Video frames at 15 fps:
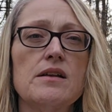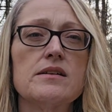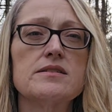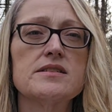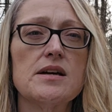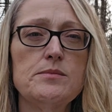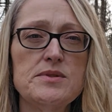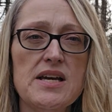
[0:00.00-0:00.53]

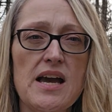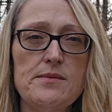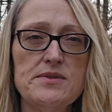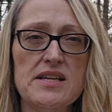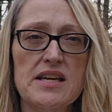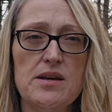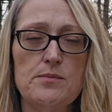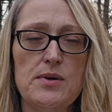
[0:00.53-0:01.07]
Sometimes
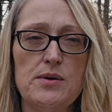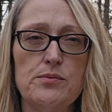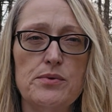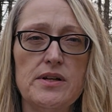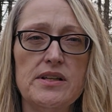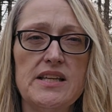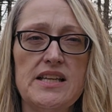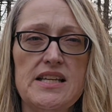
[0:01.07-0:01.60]
it can be
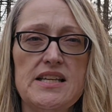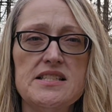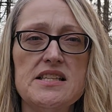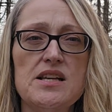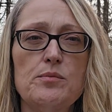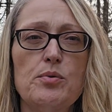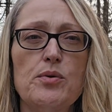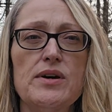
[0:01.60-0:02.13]
really easy
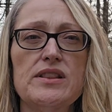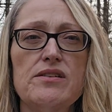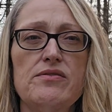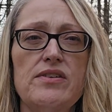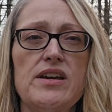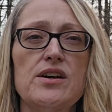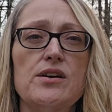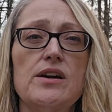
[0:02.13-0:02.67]
to point the
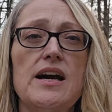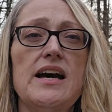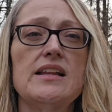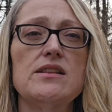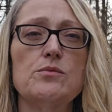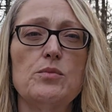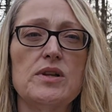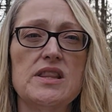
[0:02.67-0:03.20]
finger at
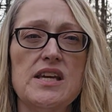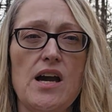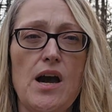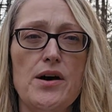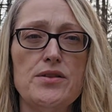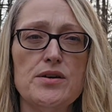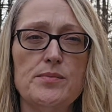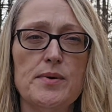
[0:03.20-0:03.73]
what the
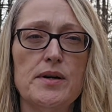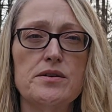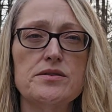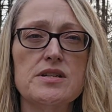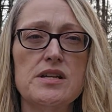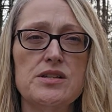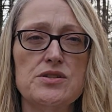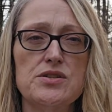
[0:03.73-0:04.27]
other
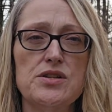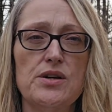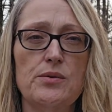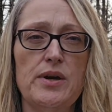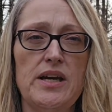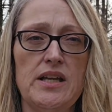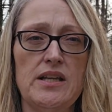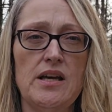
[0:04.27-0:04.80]
person is
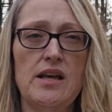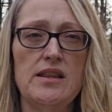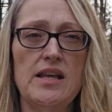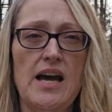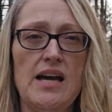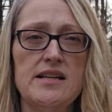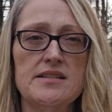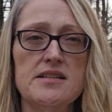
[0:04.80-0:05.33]
doing
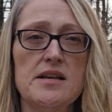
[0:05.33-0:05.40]
that is